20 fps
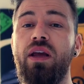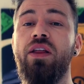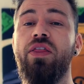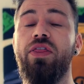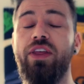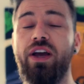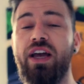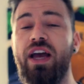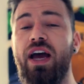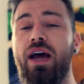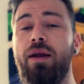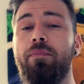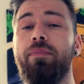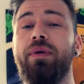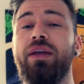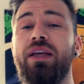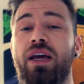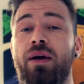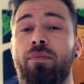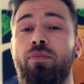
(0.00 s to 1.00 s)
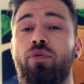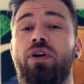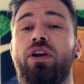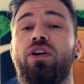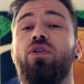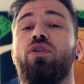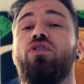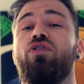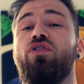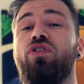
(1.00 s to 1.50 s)
there can be a pretty
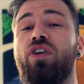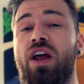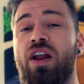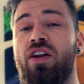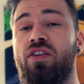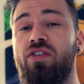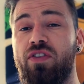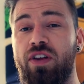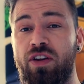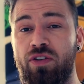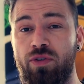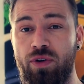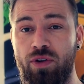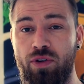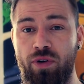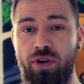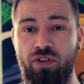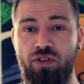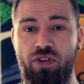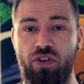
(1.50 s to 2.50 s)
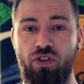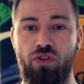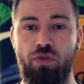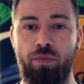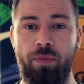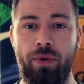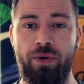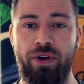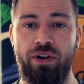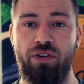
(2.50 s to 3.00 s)
good chance that you're going to
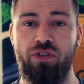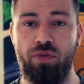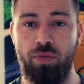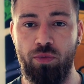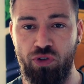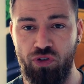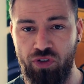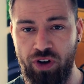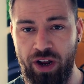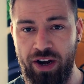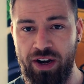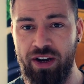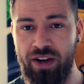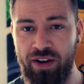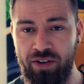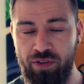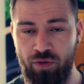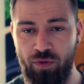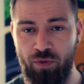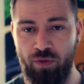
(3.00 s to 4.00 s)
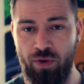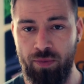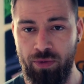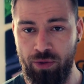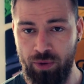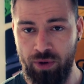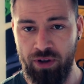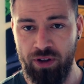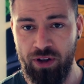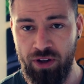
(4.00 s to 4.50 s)
experience some shedding from
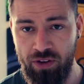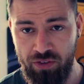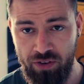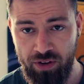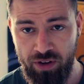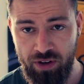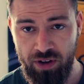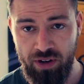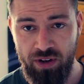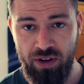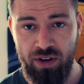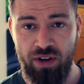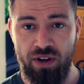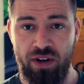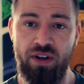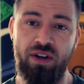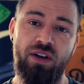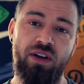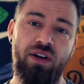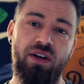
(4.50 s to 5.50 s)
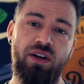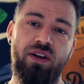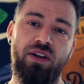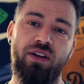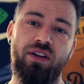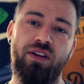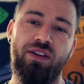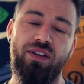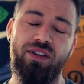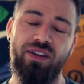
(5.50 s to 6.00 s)
doing this.
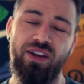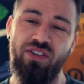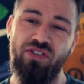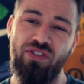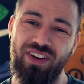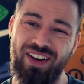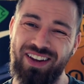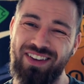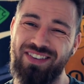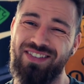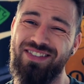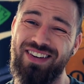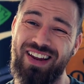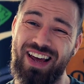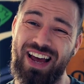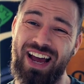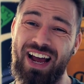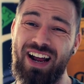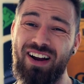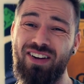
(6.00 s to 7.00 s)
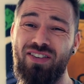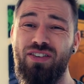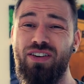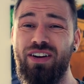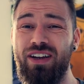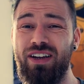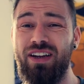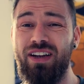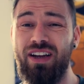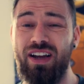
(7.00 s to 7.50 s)
This isn't
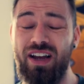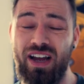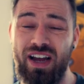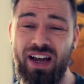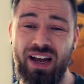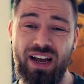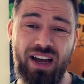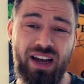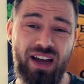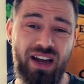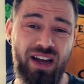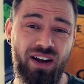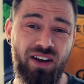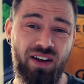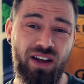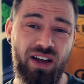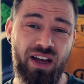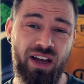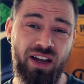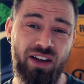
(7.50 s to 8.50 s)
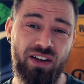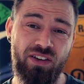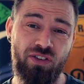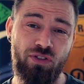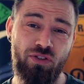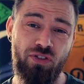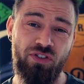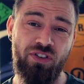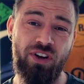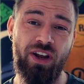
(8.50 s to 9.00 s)
actually a
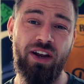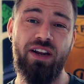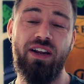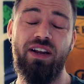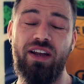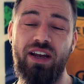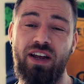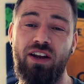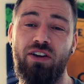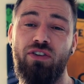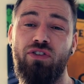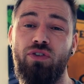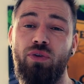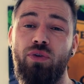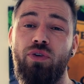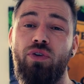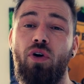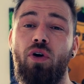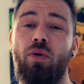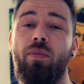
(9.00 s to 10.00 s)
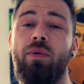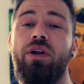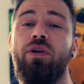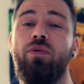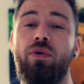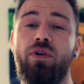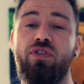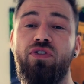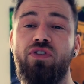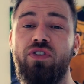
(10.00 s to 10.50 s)
shed as you normally
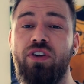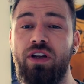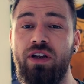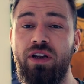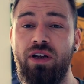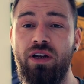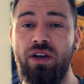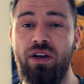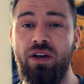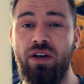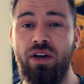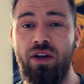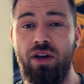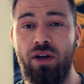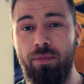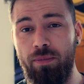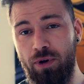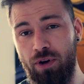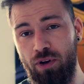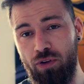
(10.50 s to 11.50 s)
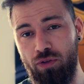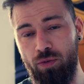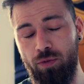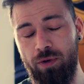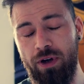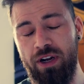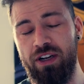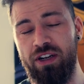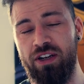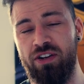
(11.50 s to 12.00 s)
would see, because
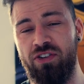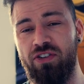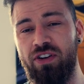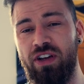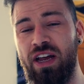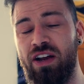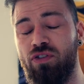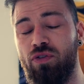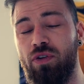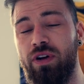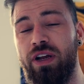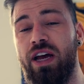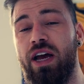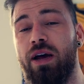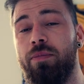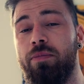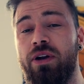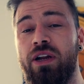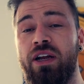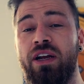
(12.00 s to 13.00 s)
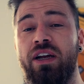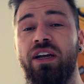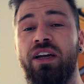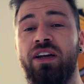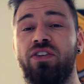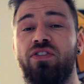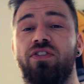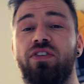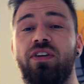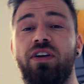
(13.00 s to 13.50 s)
what is actually happening
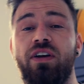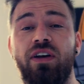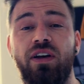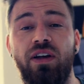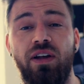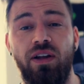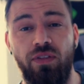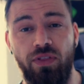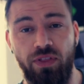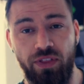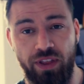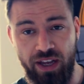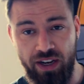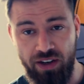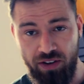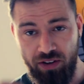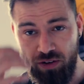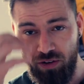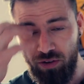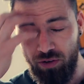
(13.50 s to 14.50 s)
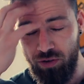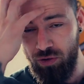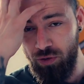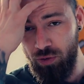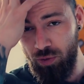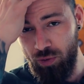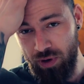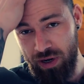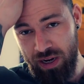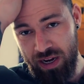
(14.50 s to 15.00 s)
is that
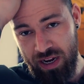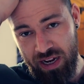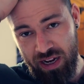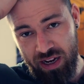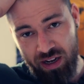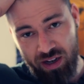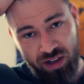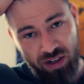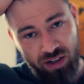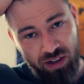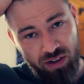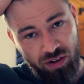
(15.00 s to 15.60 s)
you're